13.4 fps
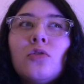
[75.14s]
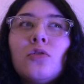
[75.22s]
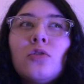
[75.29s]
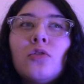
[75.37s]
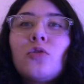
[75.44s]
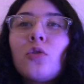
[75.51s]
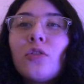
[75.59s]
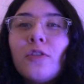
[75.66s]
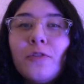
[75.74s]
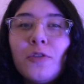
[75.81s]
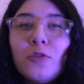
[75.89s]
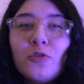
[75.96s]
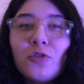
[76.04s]
Store of the
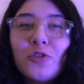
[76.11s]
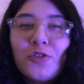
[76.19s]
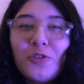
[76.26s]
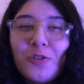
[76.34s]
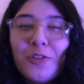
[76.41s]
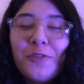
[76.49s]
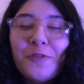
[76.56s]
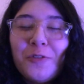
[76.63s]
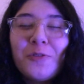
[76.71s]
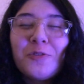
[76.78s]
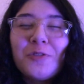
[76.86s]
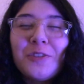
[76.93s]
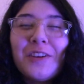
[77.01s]
Future, Store of the
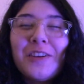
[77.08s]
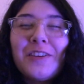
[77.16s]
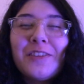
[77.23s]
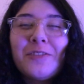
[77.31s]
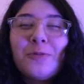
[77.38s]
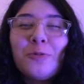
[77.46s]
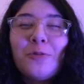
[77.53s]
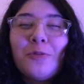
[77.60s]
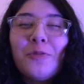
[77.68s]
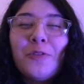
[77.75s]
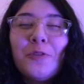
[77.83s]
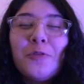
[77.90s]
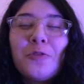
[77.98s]
Future, yeah, Store of the
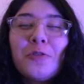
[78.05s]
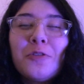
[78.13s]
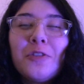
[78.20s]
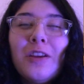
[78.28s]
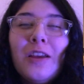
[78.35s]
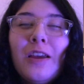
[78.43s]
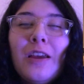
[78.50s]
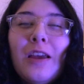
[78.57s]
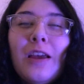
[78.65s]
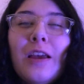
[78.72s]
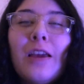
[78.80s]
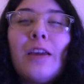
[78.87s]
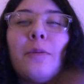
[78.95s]
Future.
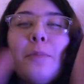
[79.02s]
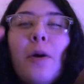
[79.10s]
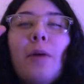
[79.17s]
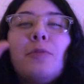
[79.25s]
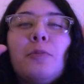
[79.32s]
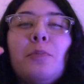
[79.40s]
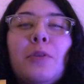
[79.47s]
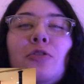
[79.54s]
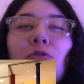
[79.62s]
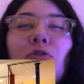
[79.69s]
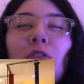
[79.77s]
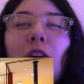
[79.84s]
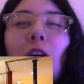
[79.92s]
And I'll pop some
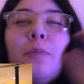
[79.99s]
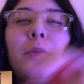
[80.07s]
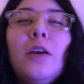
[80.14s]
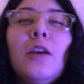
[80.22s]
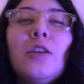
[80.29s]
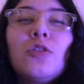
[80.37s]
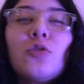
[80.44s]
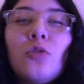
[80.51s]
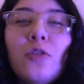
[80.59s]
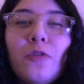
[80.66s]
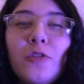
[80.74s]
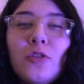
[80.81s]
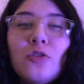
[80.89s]
pictures up. Store of
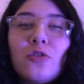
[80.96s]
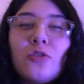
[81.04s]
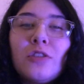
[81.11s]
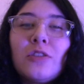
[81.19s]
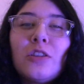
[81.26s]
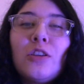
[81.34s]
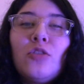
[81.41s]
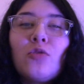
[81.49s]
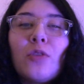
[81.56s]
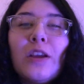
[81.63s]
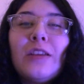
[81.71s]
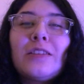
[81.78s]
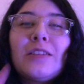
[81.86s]
the Future is a
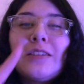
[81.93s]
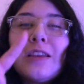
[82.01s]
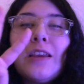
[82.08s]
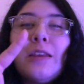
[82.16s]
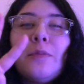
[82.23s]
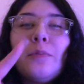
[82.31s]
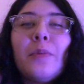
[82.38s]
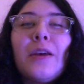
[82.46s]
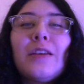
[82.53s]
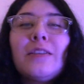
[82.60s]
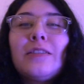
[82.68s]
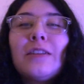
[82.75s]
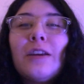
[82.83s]
great second
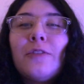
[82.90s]
best.